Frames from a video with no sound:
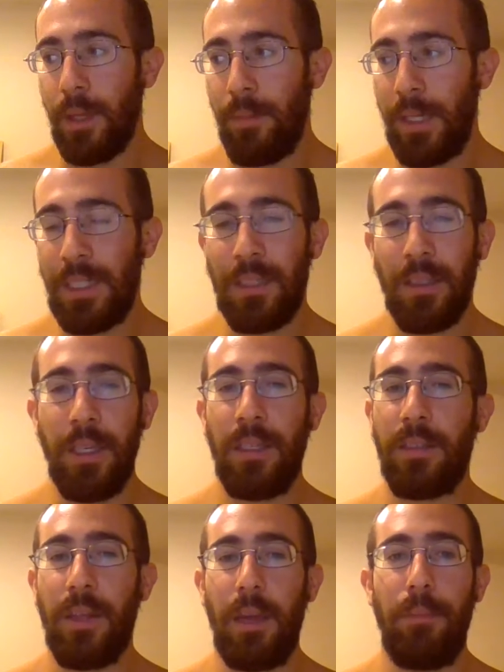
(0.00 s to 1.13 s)
Basically,
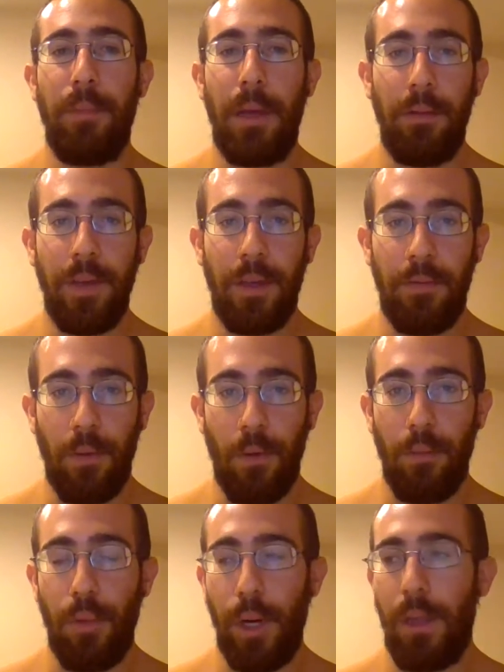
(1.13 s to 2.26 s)
it's like pelvic floor
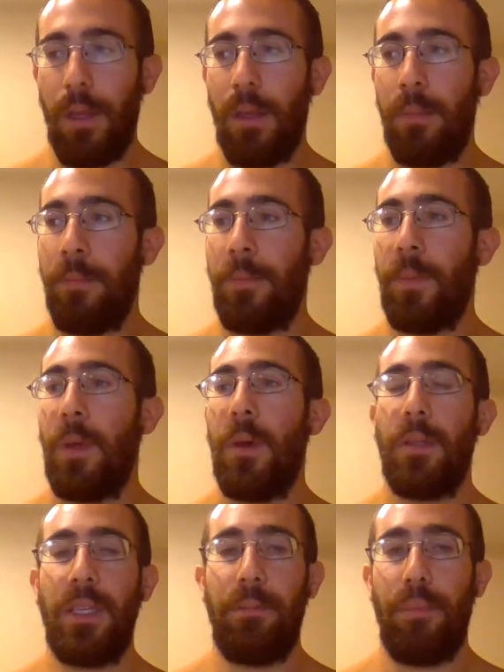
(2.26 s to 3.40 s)
breathing,
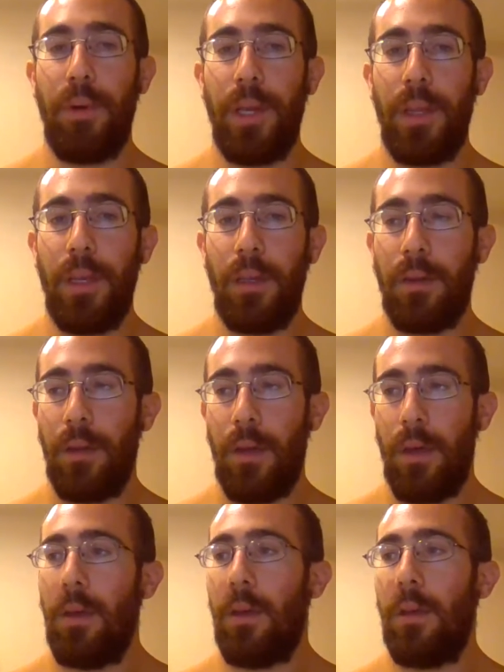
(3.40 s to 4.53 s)
deep breathing.
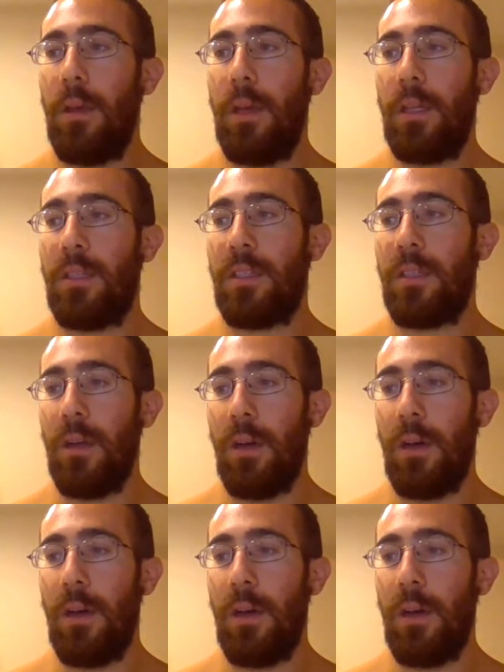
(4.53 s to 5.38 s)
It's